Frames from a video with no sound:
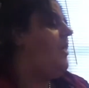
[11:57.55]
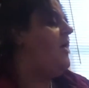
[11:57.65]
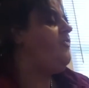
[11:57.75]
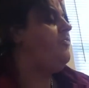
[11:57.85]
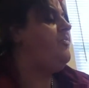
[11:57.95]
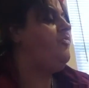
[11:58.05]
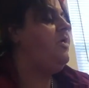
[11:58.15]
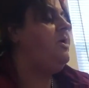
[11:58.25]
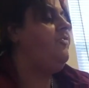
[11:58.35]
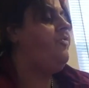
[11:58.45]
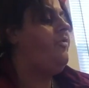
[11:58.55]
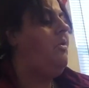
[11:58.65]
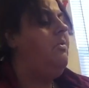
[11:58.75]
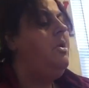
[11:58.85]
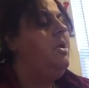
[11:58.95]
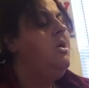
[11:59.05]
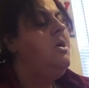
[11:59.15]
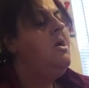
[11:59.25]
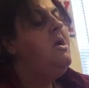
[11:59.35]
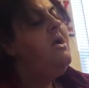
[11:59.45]
washing machine. So,
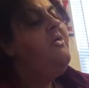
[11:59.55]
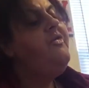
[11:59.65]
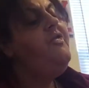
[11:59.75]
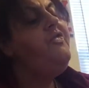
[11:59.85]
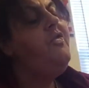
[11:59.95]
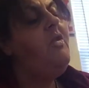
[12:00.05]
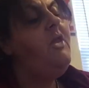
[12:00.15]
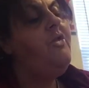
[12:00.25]
this is a little